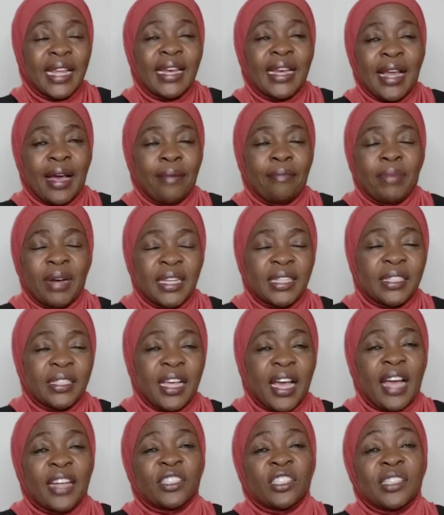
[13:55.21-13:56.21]
numbers
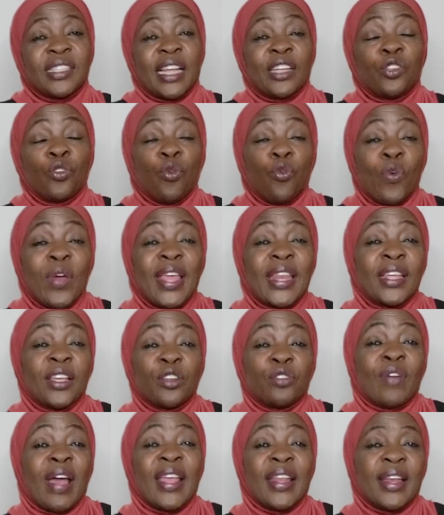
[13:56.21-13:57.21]
and see that you're
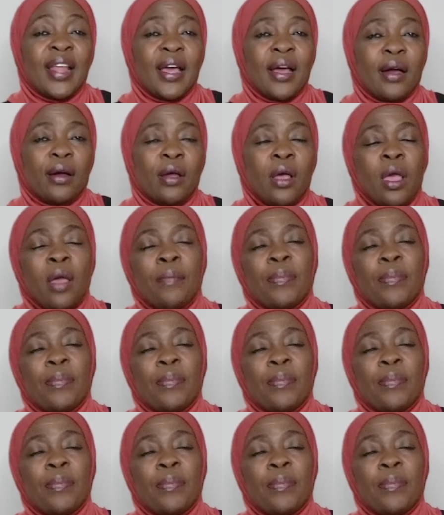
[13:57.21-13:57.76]
winning right now,